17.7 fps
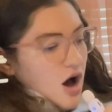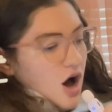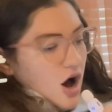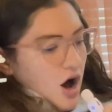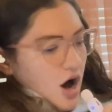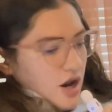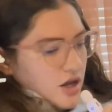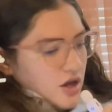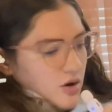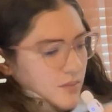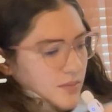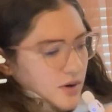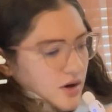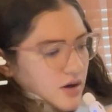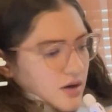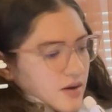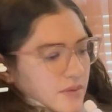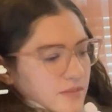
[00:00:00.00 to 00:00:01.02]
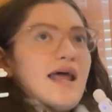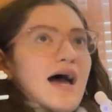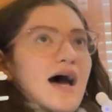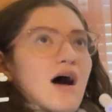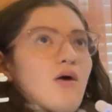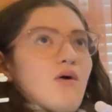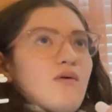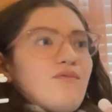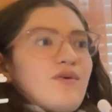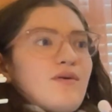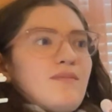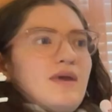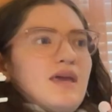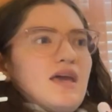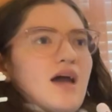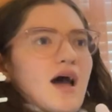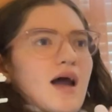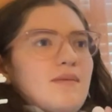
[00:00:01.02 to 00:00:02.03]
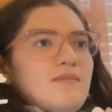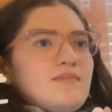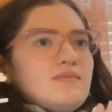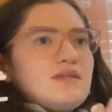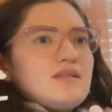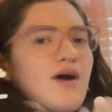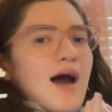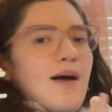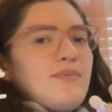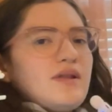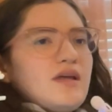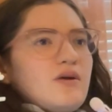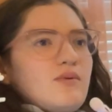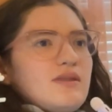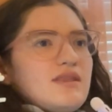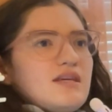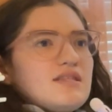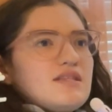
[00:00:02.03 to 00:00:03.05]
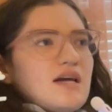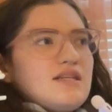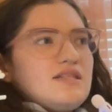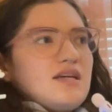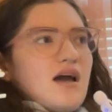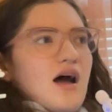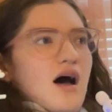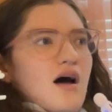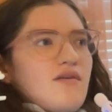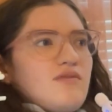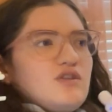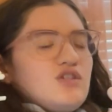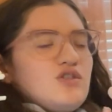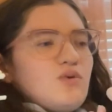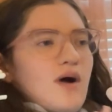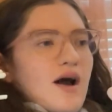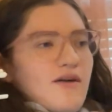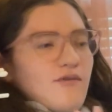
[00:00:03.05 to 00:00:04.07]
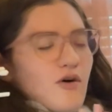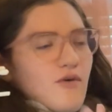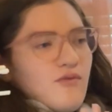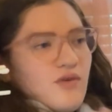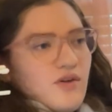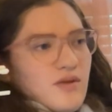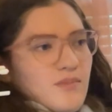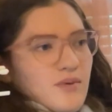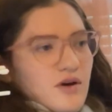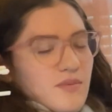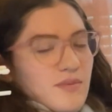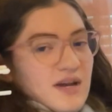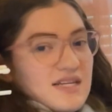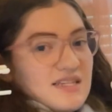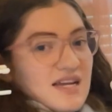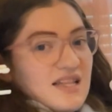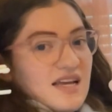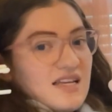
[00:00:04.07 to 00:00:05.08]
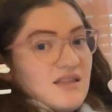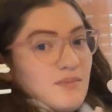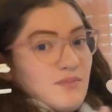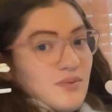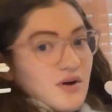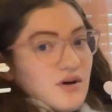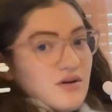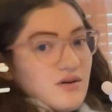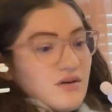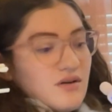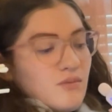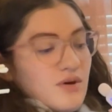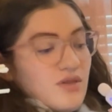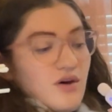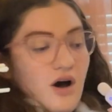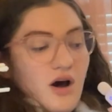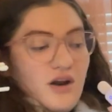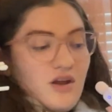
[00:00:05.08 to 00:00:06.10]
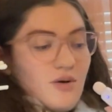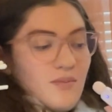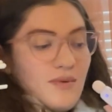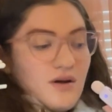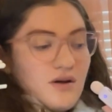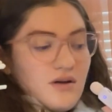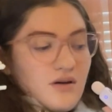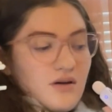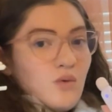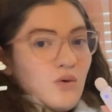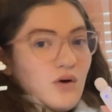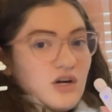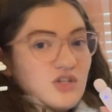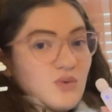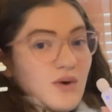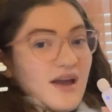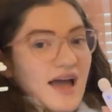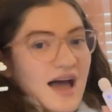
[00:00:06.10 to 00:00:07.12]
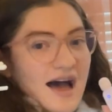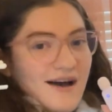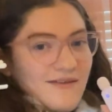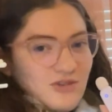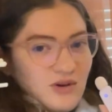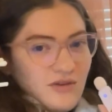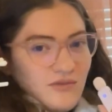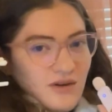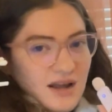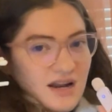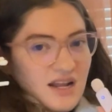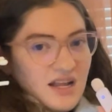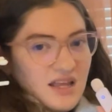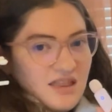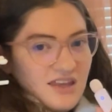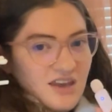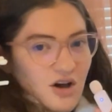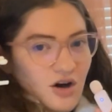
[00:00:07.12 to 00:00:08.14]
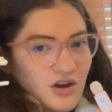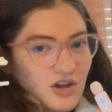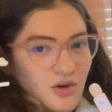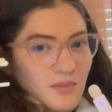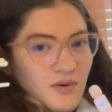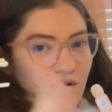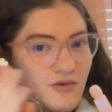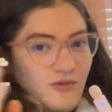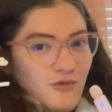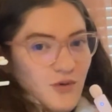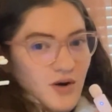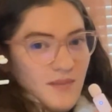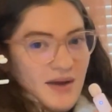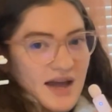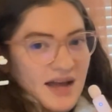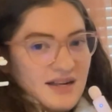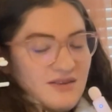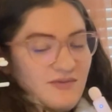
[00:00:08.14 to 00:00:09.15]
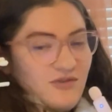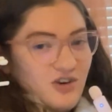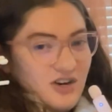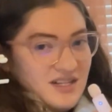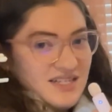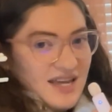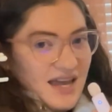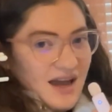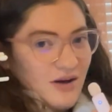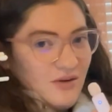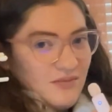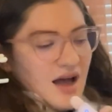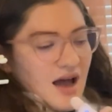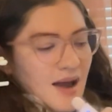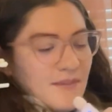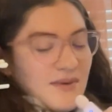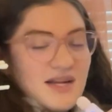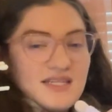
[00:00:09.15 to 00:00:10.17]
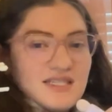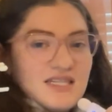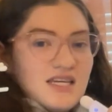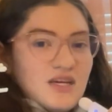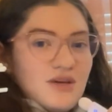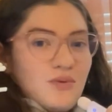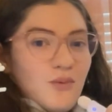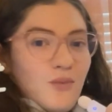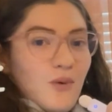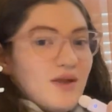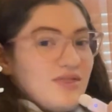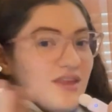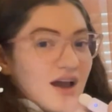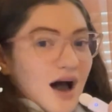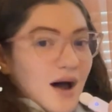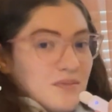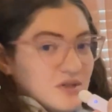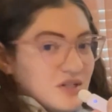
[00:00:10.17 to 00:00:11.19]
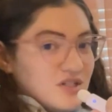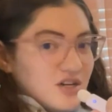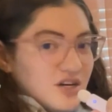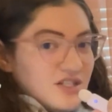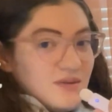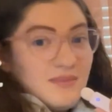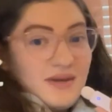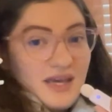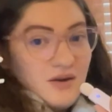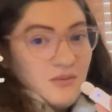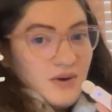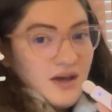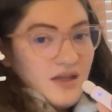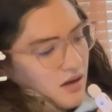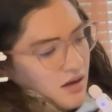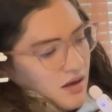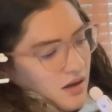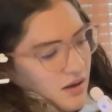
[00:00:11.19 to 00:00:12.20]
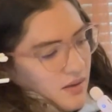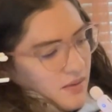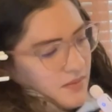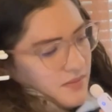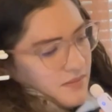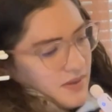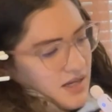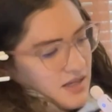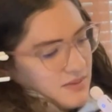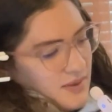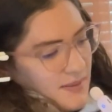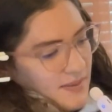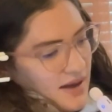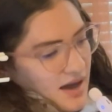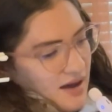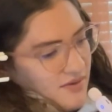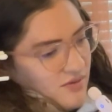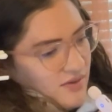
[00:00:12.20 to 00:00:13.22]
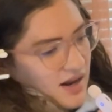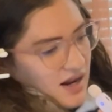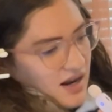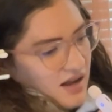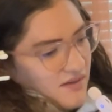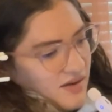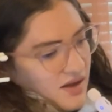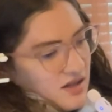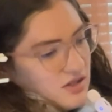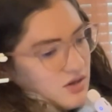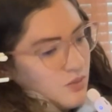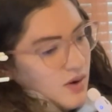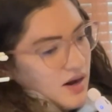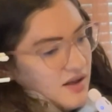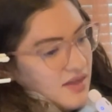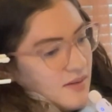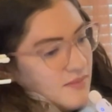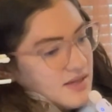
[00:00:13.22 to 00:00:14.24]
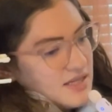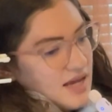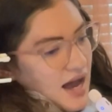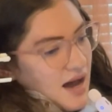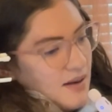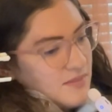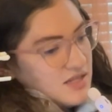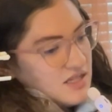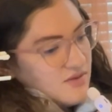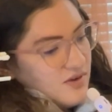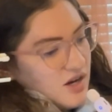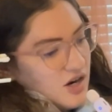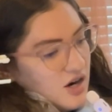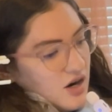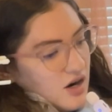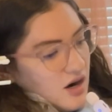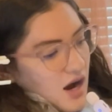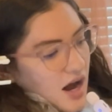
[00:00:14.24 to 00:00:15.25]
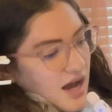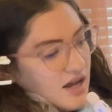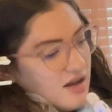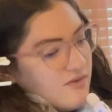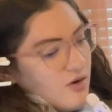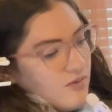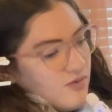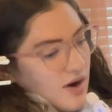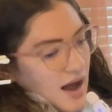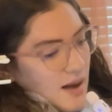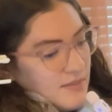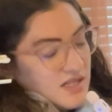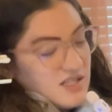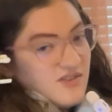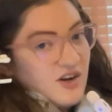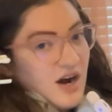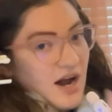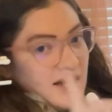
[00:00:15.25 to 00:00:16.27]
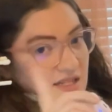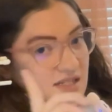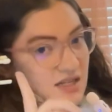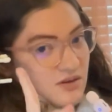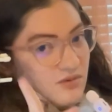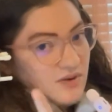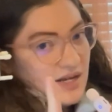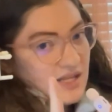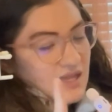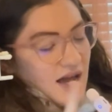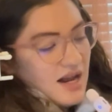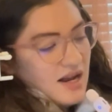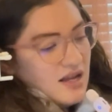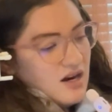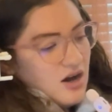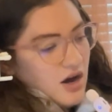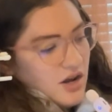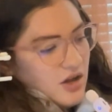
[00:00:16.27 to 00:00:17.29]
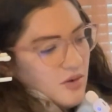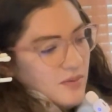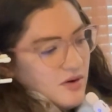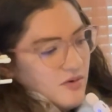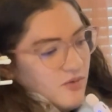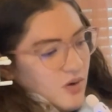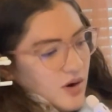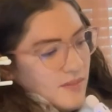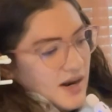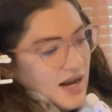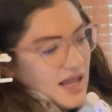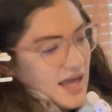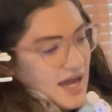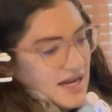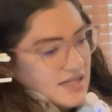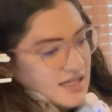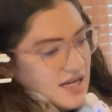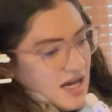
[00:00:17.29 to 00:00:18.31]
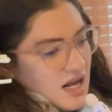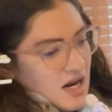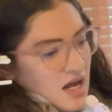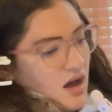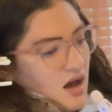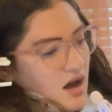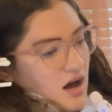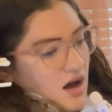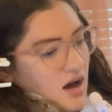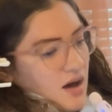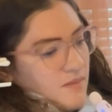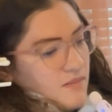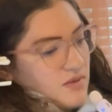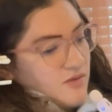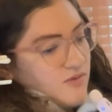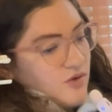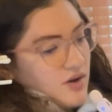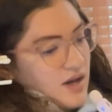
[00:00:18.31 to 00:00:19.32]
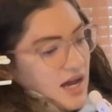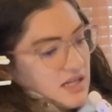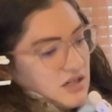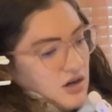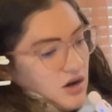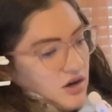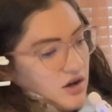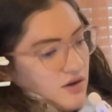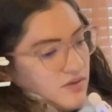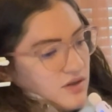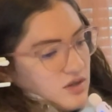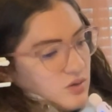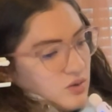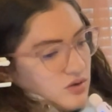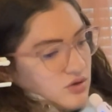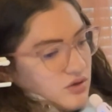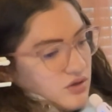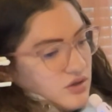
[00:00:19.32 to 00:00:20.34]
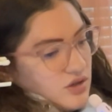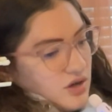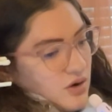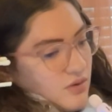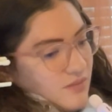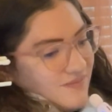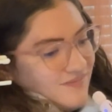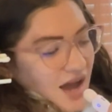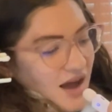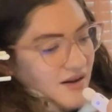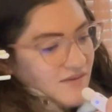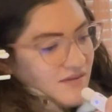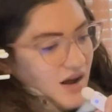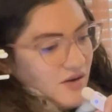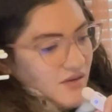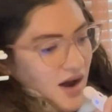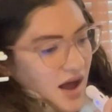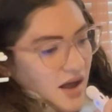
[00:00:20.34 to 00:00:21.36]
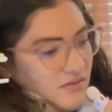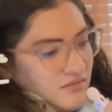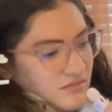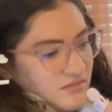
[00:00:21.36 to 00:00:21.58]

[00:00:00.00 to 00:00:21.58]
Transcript: Audiobook. Now, for me, I'm grappling with this idea of, do I vote for the book because I like the book with audiobook, or do I have to have read it in the audiobook format for it to count? I'm going to see what the options are to begin with, because maybe I haven't read any of it. So one of them is Atmosphere. I could vote for Atmosphere. I did read that in audiobook form and I liked it. The full cast audio of The Sorcerer's Stone, I have not read,